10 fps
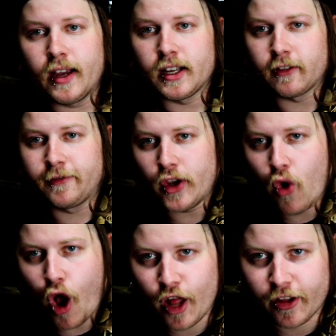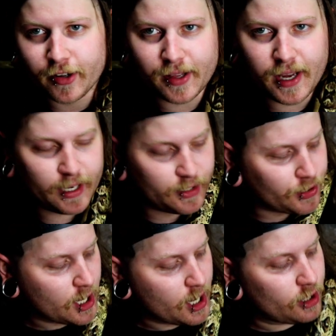guess a few other
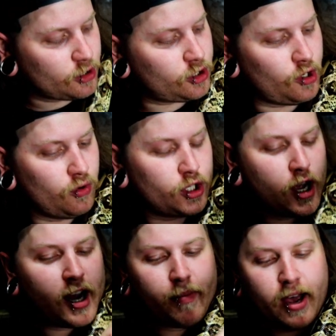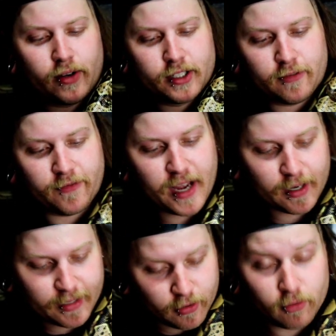things to talk about is the
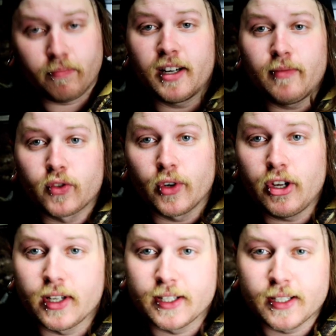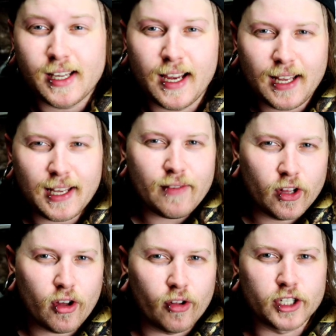fact, though, pretty much what you can see,
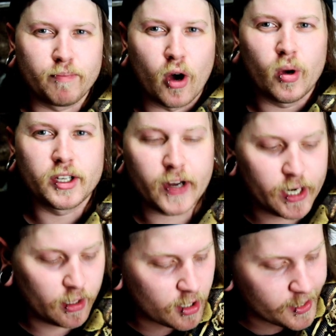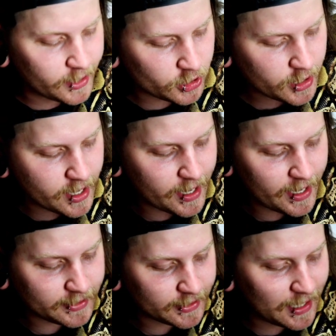even though this boa is very large,
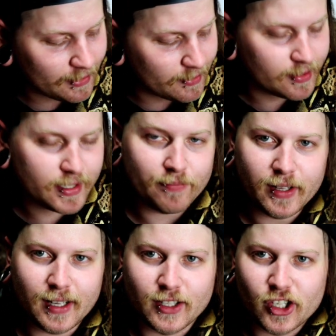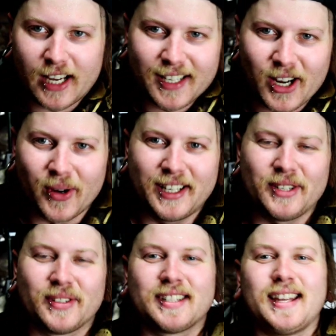it's not something that's just going
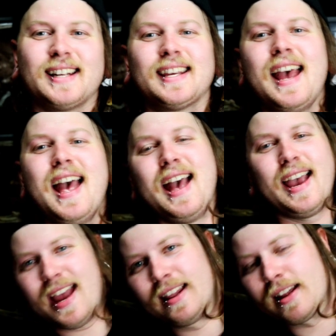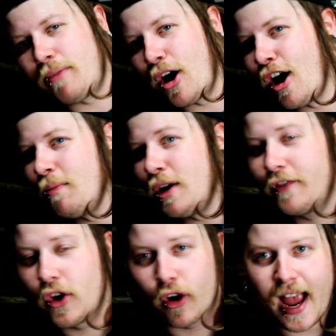to sit in the palm
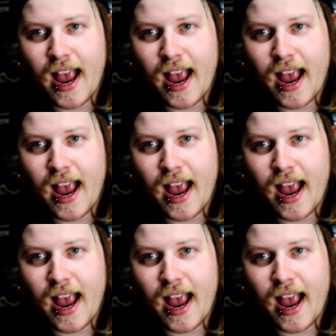of your